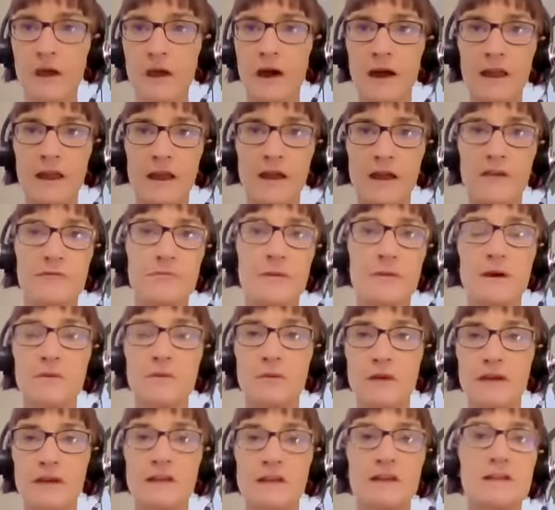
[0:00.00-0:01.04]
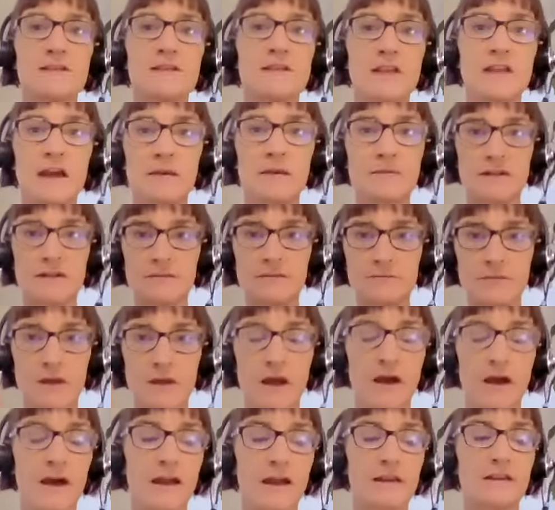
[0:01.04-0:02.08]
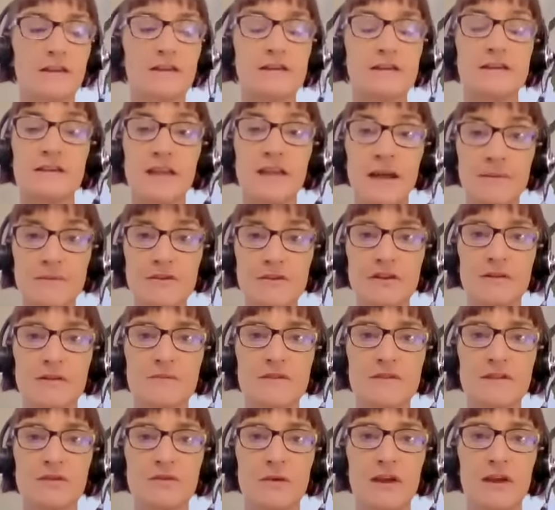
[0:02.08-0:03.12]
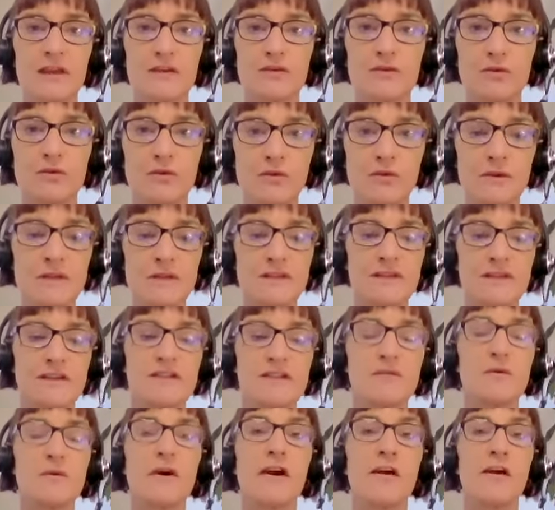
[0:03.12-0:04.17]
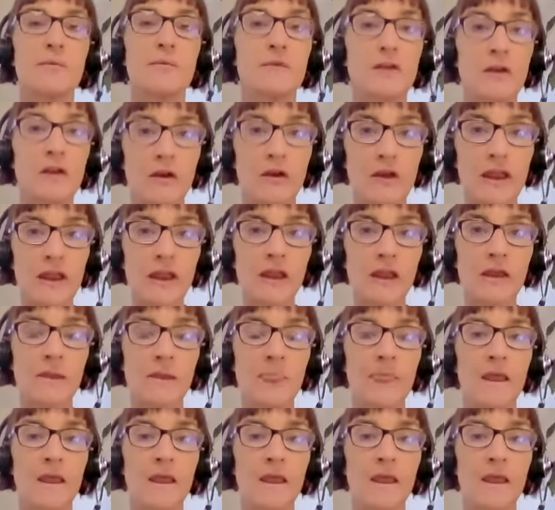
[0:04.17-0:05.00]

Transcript: I have my weekly steps behind this laptop so I can always see where I'm going.